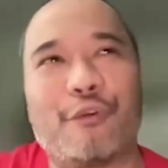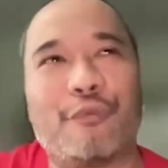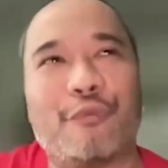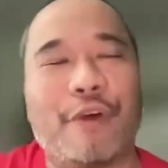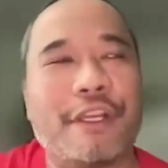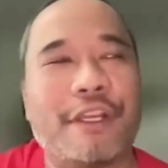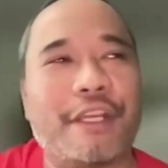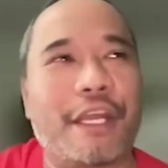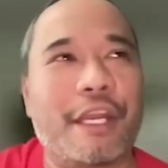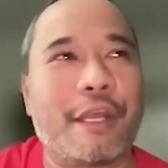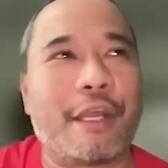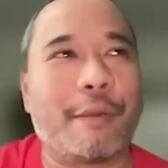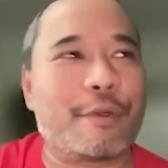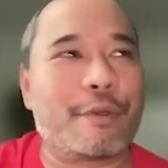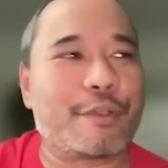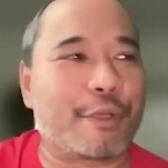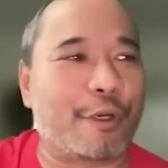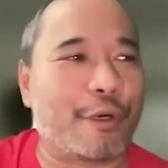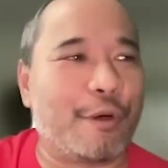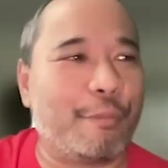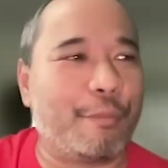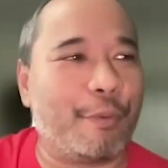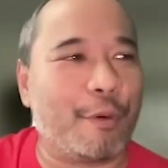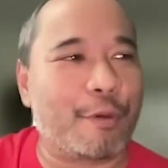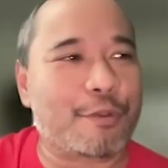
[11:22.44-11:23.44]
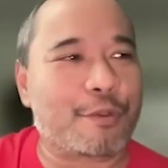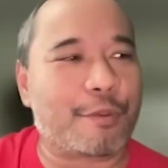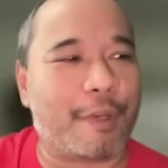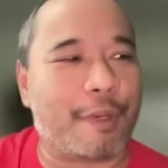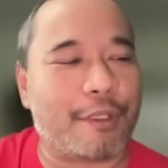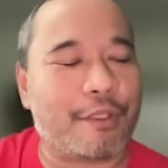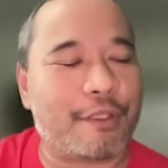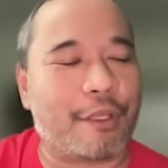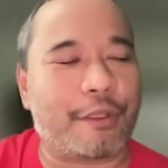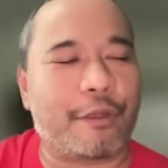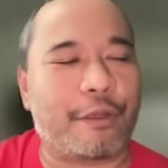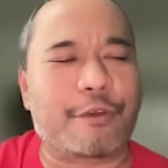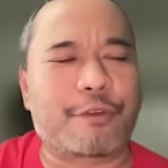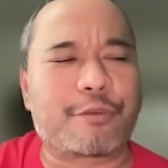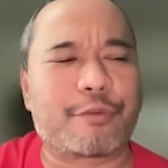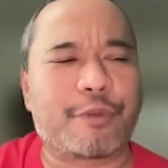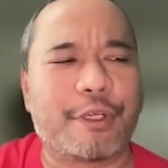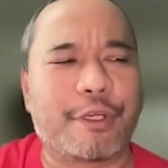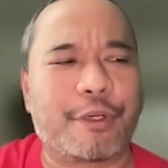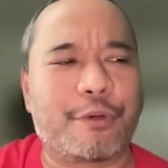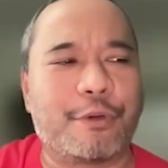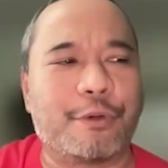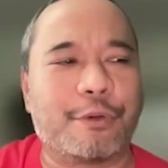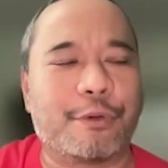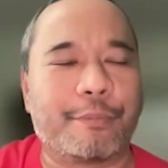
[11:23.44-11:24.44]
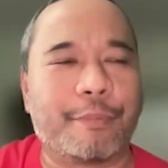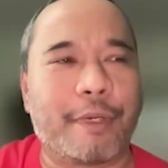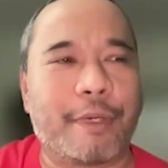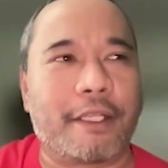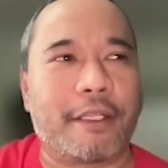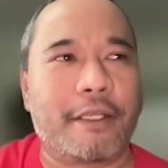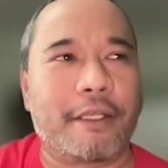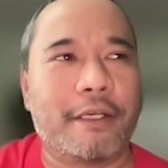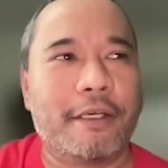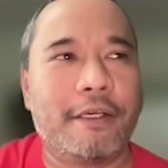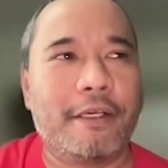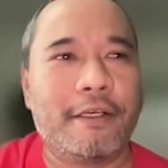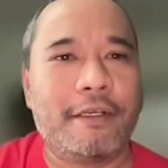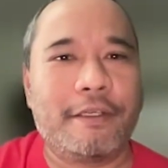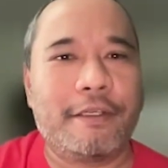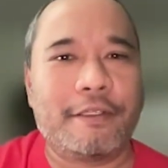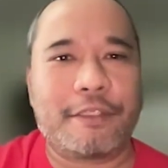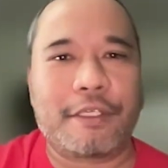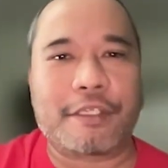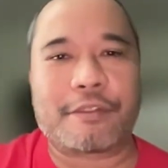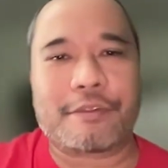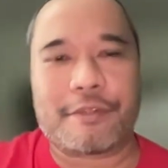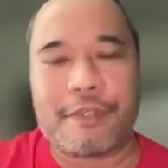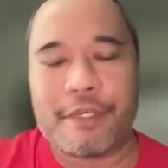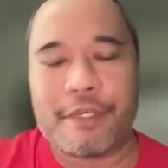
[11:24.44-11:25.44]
go find that image and go post them. I thought that was really cool. But this,